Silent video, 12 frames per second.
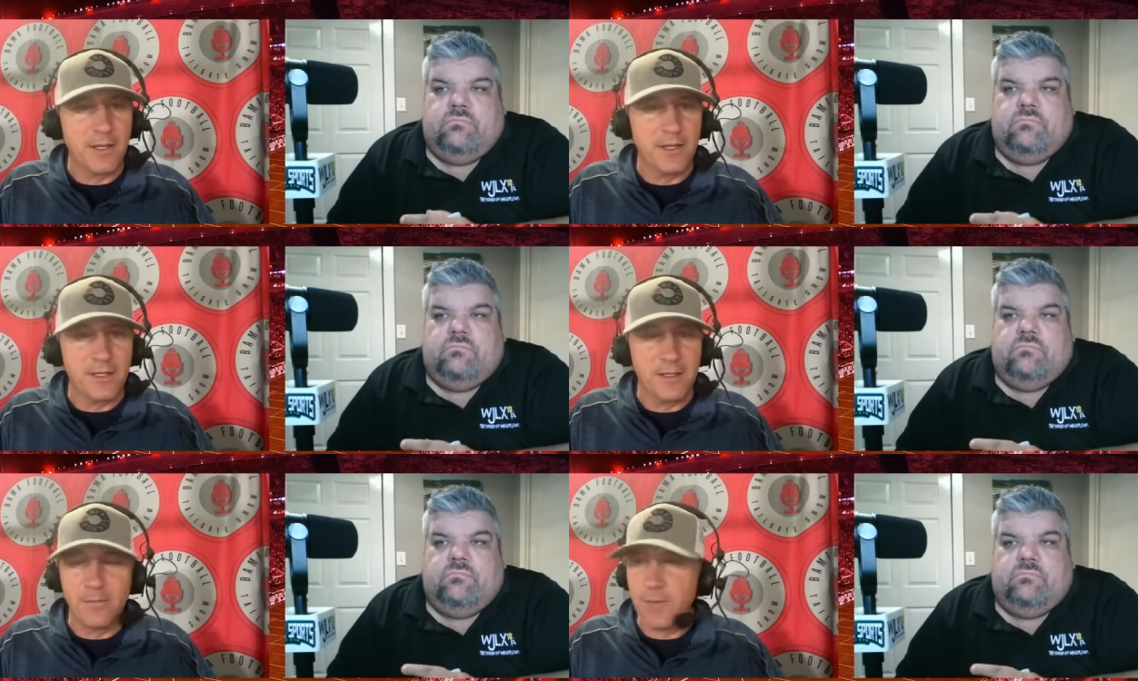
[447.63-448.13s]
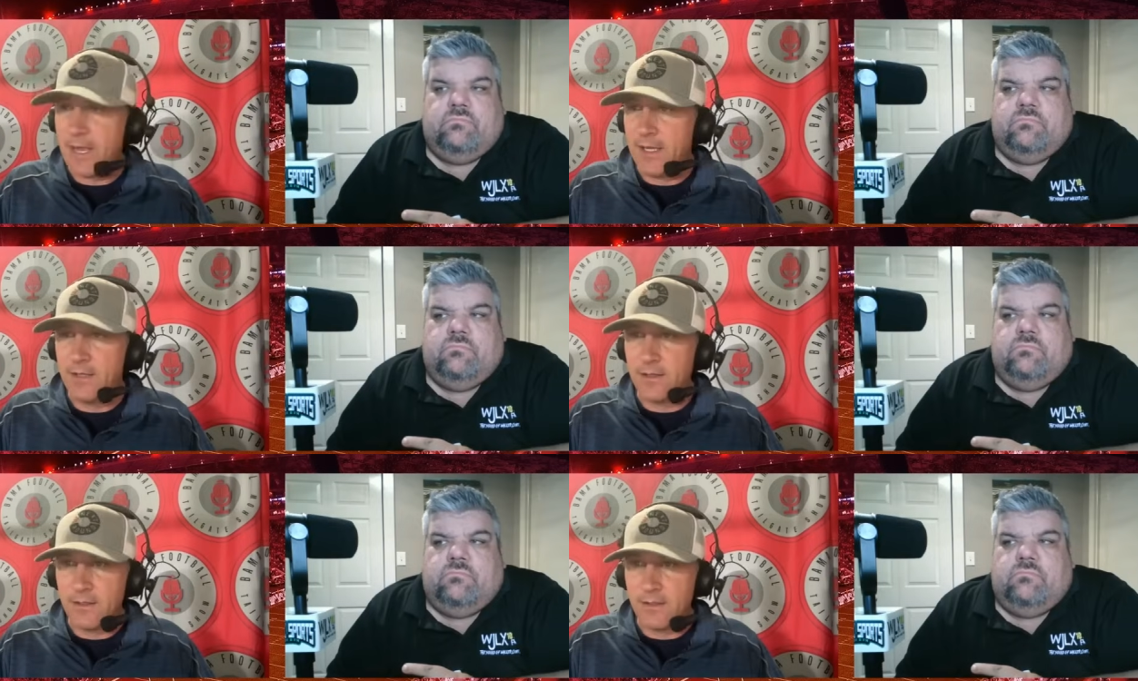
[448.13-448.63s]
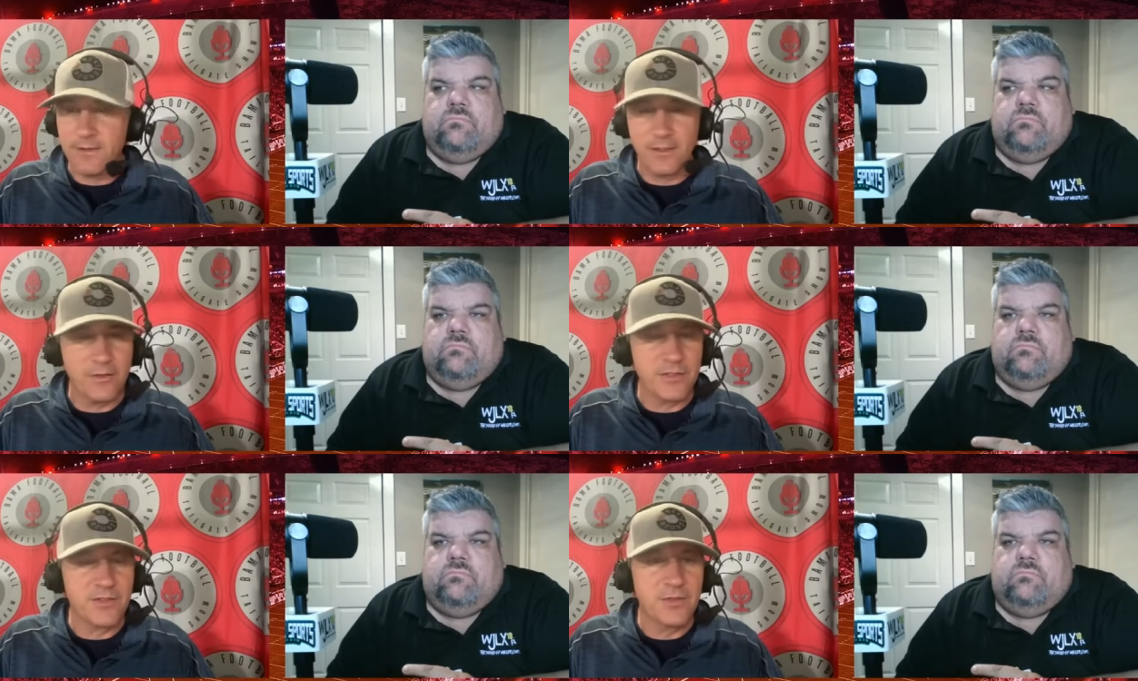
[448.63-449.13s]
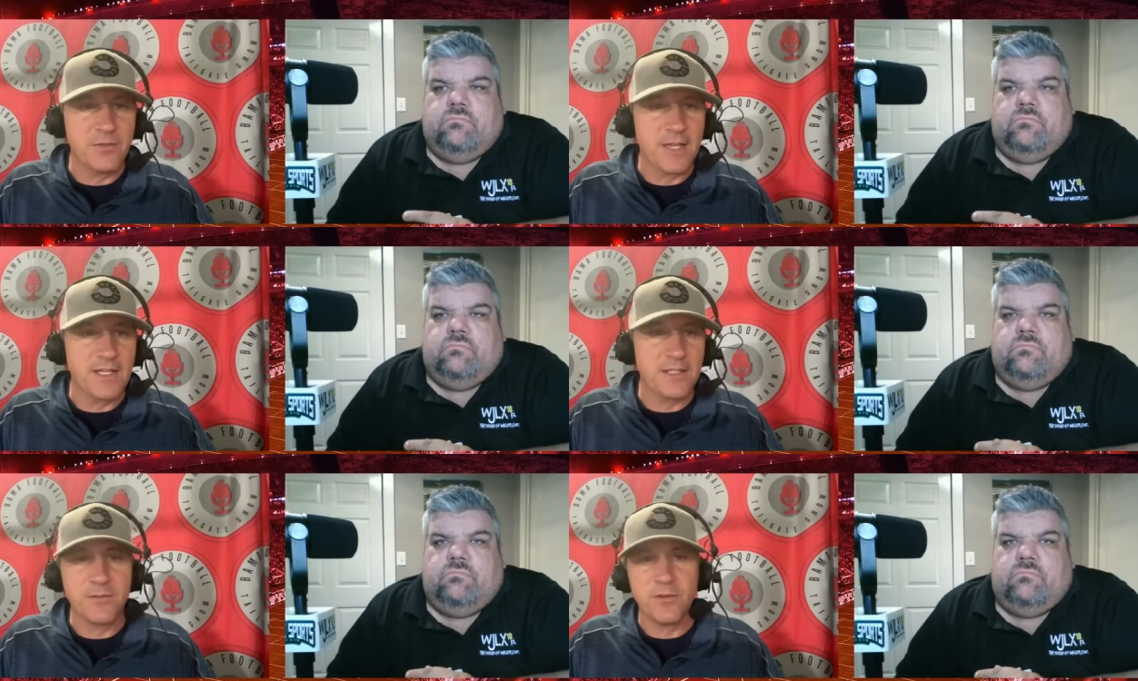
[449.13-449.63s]
Speaker 1: going to get paid you know, a
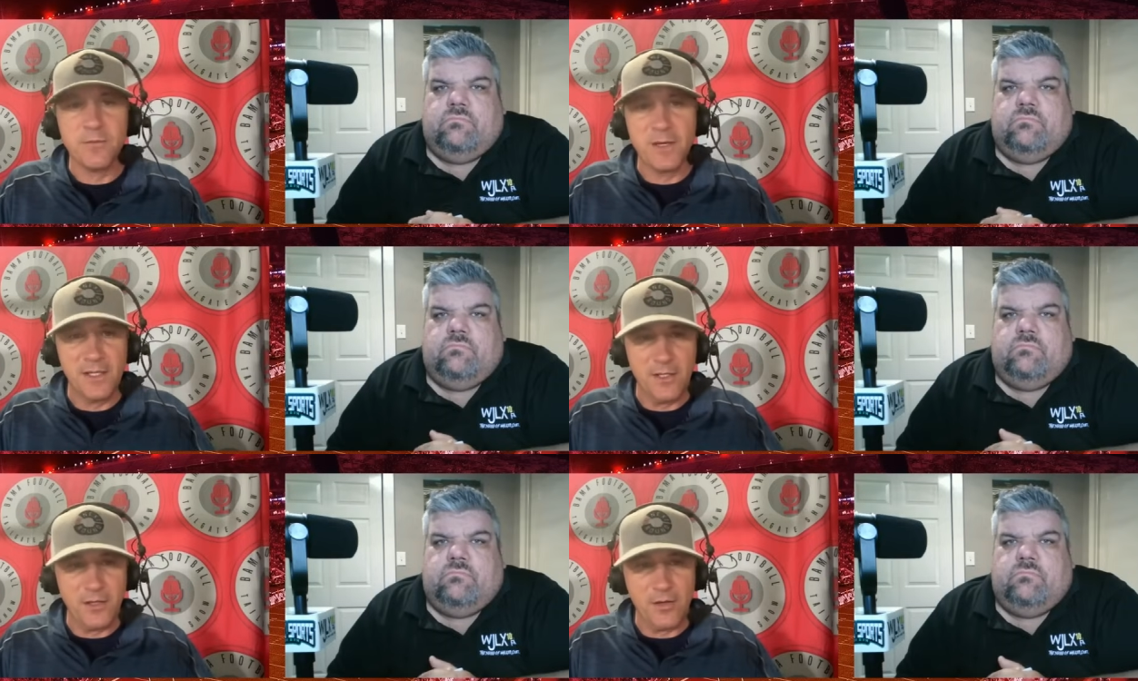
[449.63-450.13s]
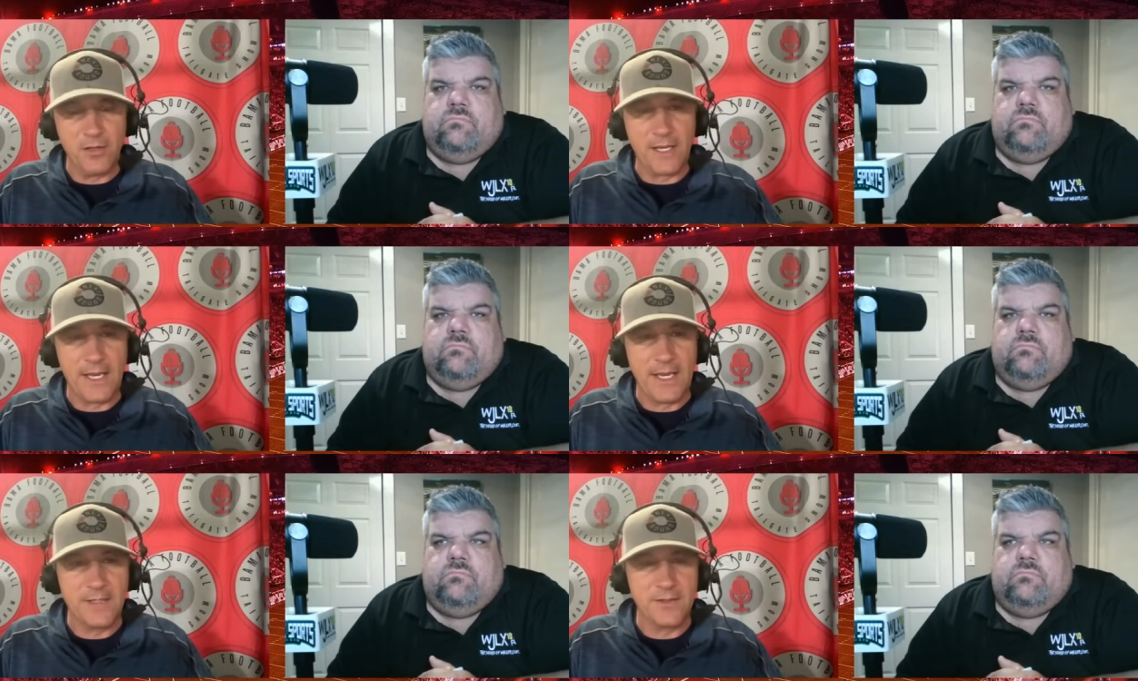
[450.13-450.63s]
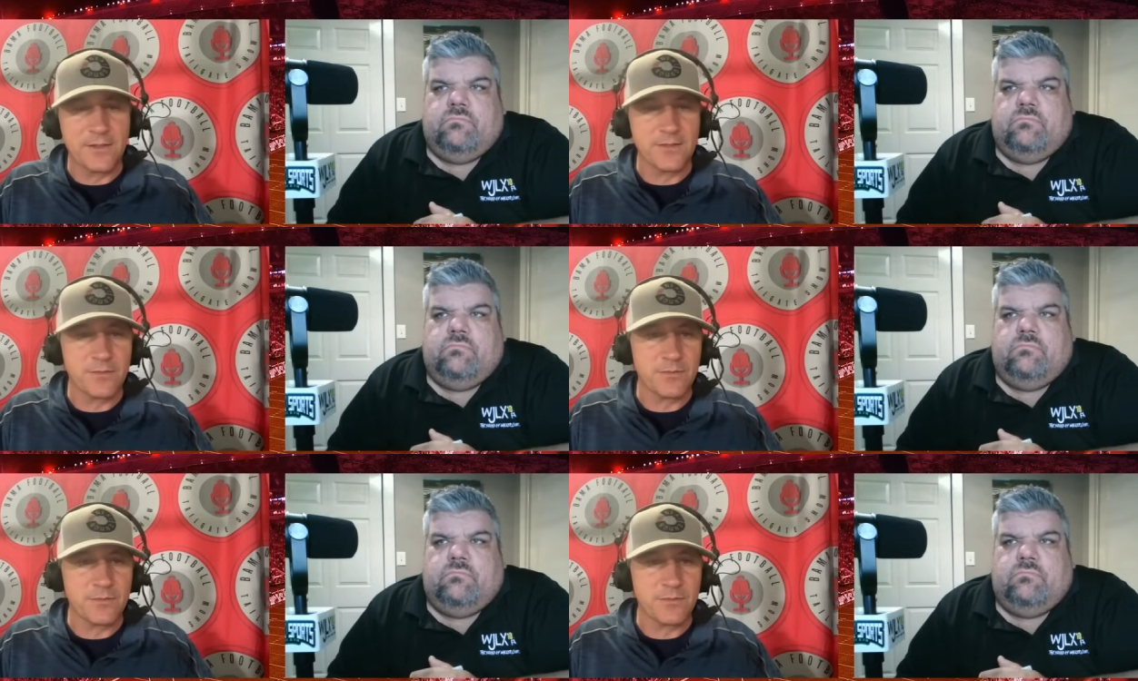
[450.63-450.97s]
suitcase full of money to go to Kansas,